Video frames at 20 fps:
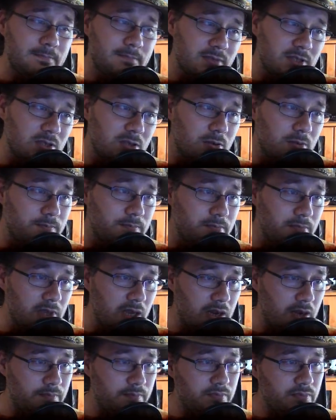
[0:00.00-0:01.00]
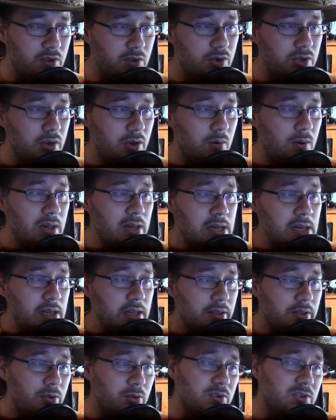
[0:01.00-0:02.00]
So yeah, there you go.
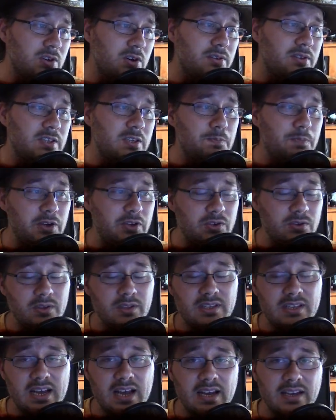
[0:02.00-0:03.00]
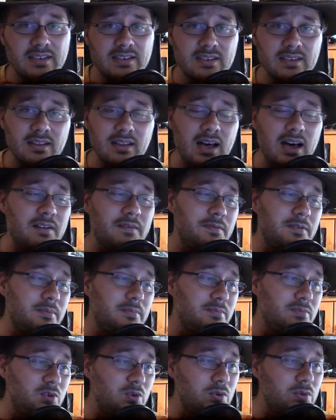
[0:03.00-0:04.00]
Those are the special attacks. A lot of
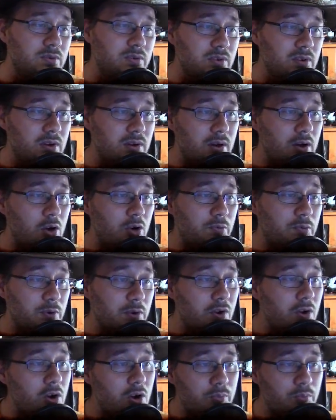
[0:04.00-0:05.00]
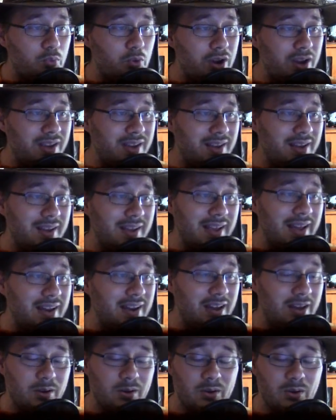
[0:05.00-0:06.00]
them are for guard break.
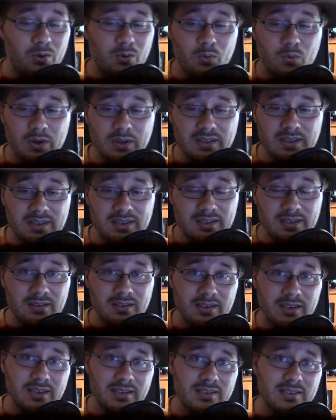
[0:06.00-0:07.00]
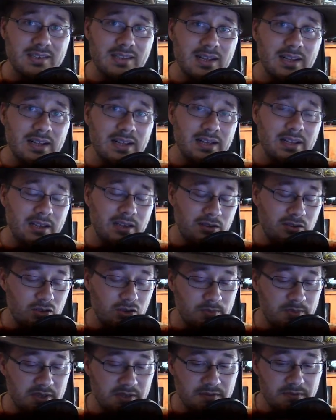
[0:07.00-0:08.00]
Again, I don't know what the deal is in
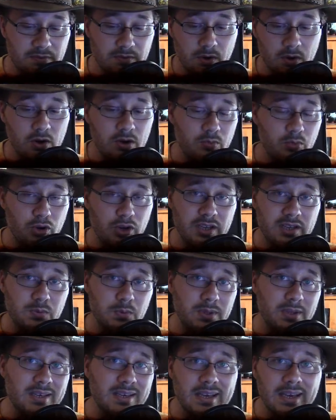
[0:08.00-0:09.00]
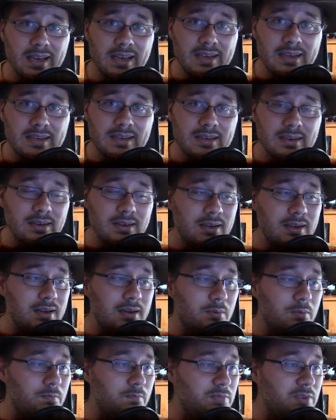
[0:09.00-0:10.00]
terms of guard breaks with kick.
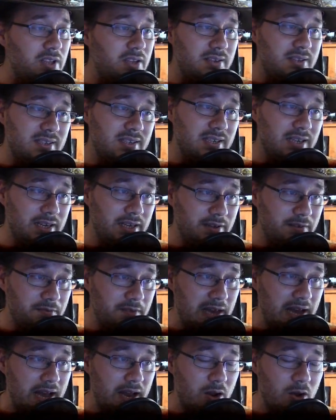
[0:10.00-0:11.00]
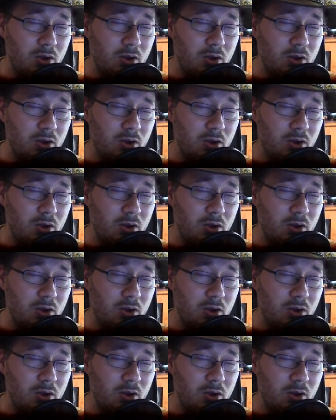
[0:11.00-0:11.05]
Didn't see any of that.